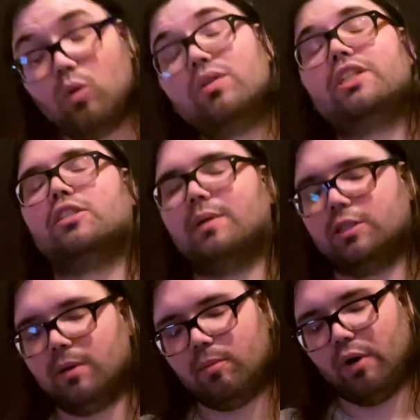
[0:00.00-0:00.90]
only
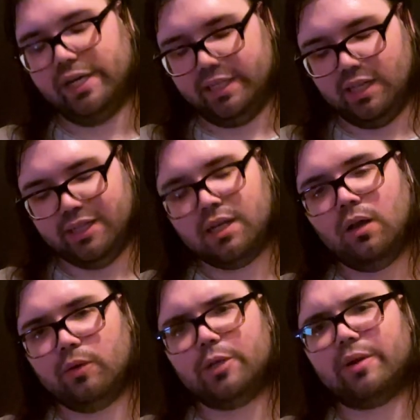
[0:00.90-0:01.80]
Spongebob point and click
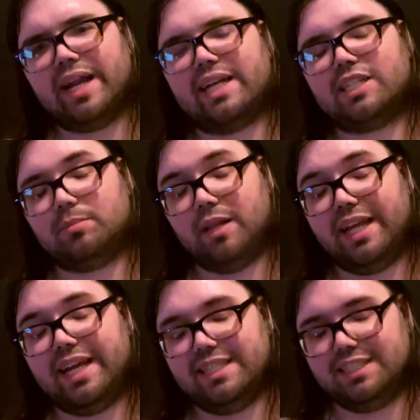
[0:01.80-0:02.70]
where you can actually
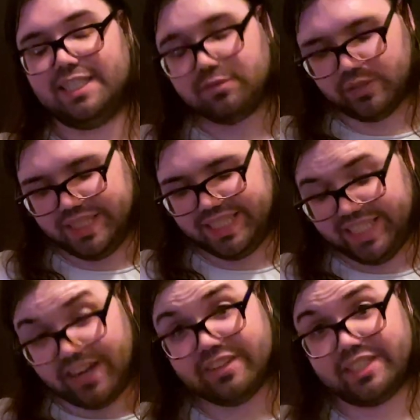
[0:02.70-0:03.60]
play as different
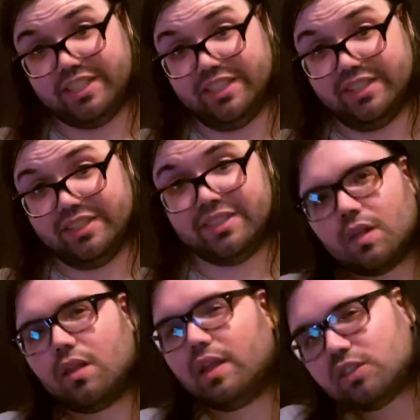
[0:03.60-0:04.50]
characters.
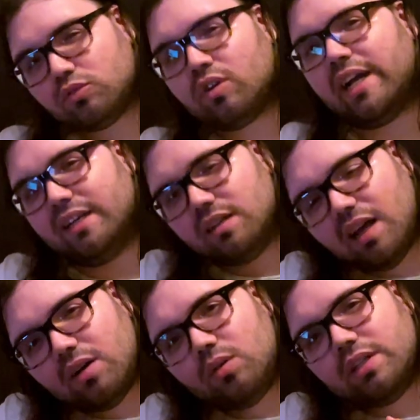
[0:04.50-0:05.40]
That's right,
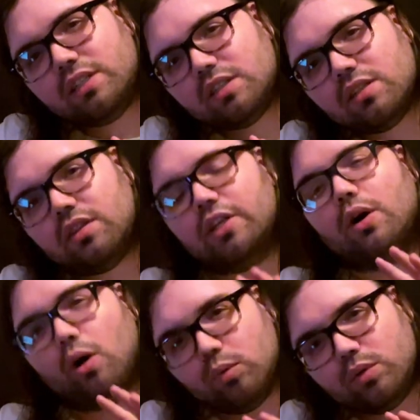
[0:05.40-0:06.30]
not only is this the
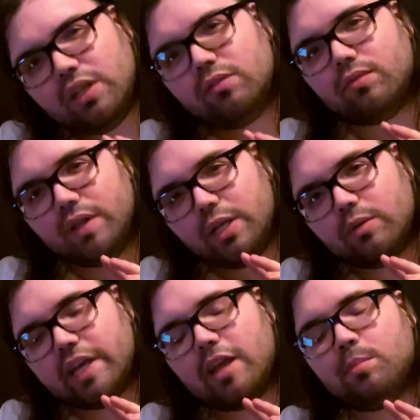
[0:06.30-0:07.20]
only video
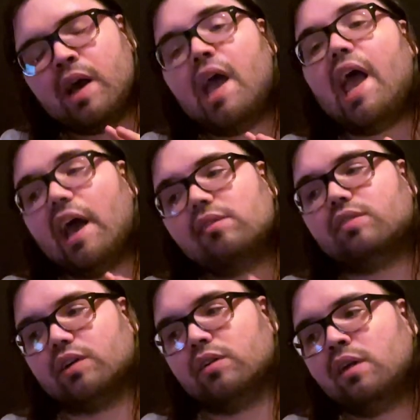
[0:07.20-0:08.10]
game ever